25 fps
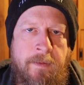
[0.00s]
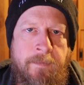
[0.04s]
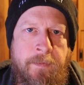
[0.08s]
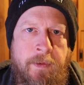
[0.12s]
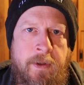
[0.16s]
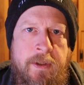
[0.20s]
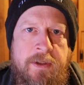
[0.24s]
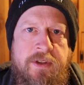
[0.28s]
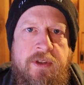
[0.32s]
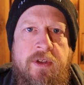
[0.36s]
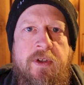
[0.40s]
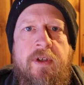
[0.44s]

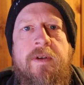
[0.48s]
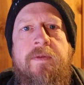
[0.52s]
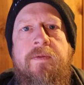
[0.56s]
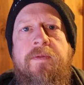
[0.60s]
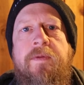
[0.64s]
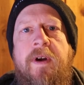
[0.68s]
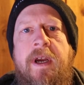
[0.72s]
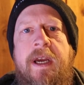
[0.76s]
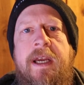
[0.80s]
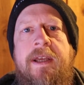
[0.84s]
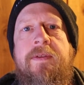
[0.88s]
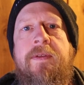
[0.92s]
First, you can
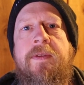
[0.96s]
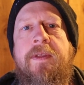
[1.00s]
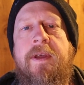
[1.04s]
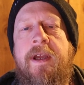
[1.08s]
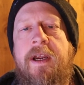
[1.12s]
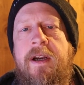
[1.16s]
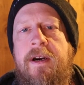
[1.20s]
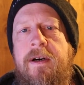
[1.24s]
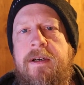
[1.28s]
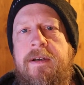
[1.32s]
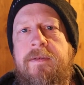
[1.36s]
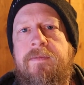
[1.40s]
find
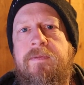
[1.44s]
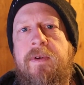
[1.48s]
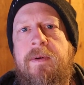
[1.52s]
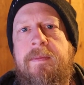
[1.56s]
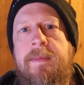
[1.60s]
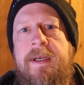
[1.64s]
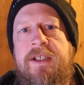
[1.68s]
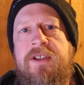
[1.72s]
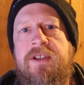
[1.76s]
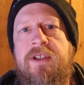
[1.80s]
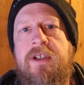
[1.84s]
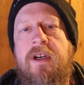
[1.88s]
their
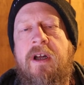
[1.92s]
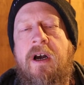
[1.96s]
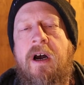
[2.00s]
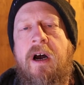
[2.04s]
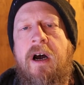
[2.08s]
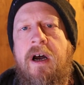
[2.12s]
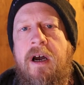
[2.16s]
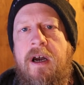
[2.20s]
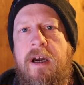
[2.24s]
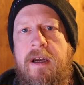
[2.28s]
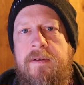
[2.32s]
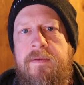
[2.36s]
information
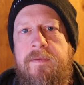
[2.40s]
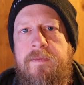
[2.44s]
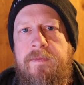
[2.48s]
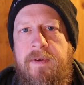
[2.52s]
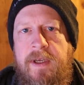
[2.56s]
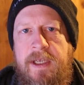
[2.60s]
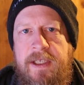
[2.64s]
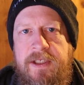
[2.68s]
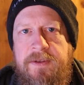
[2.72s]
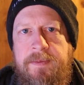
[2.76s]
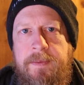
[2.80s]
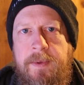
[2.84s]
on
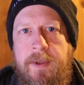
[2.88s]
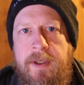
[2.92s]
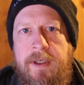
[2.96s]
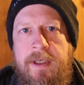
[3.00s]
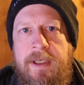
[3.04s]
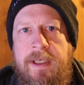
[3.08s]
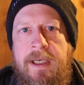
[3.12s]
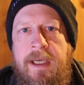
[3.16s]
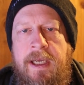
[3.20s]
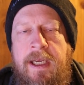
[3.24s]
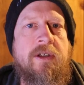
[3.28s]
Facebook.